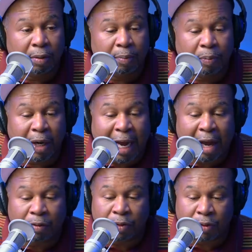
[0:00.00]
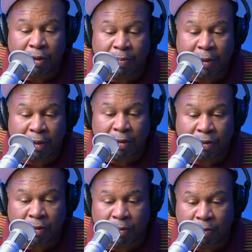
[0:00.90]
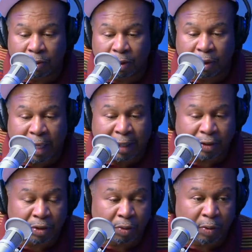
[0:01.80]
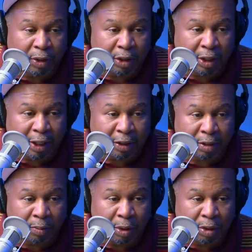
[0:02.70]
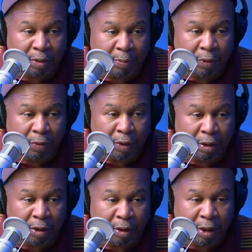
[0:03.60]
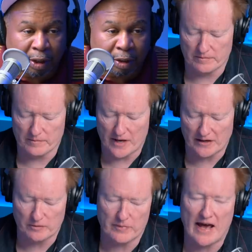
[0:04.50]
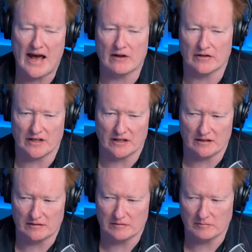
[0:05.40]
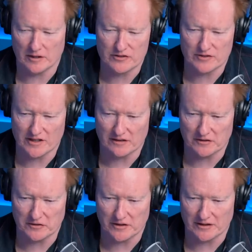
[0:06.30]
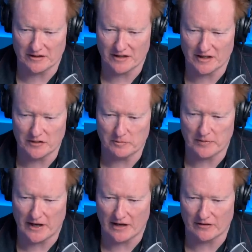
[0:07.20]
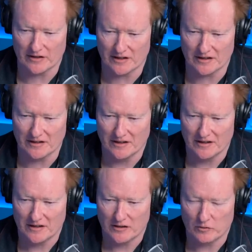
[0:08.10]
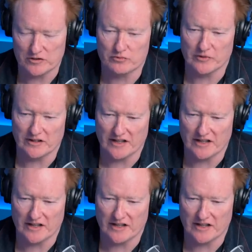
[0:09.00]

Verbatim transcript: But how news is being consumed, that's the question that has to be explored and looked at. How do you parody Marjorie Taylor Greene? How do you parody what's really